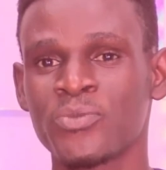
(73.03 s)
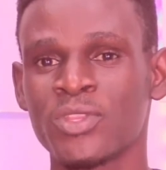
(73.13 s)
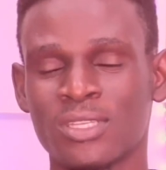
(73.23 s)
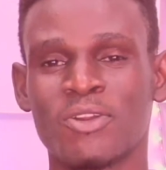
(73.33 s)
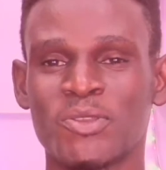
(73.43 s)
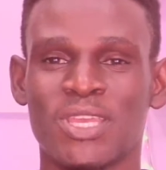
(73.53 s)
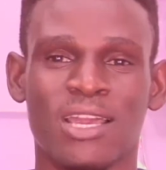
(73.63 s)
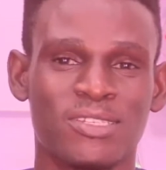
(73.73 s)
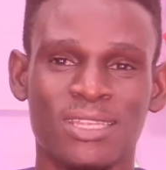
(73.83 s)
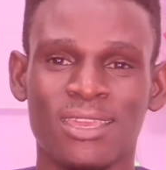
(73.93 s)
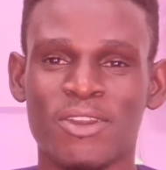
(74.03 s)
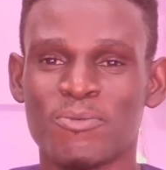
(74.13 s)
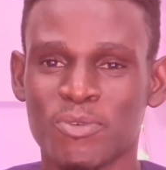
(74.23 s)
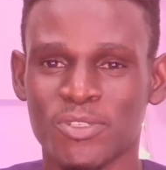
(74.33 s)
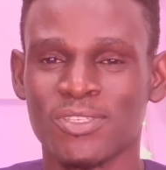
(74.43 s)
so that God will actually
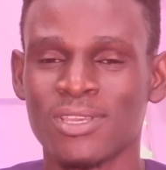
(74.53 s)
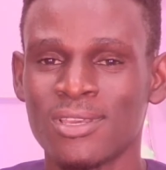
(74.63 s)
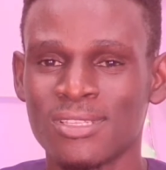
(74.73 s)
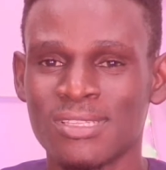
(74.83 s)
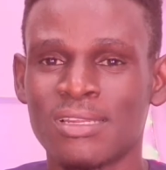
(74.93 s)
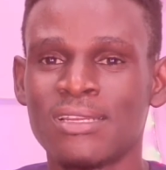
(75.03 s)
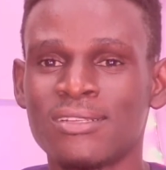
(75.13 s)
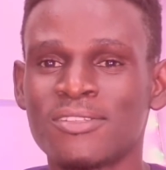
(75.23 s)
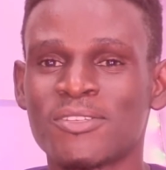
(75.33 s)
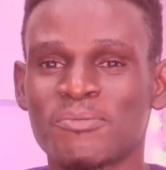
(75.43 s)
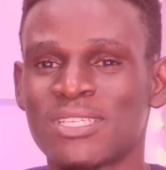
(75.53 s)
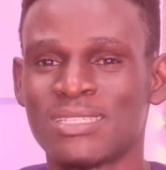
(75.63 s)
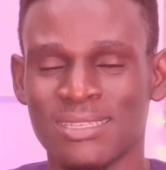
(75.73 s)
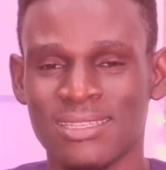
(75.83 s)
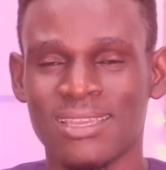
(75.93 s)
help us to learn
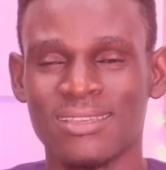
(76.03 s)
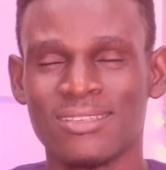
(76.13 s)
something today.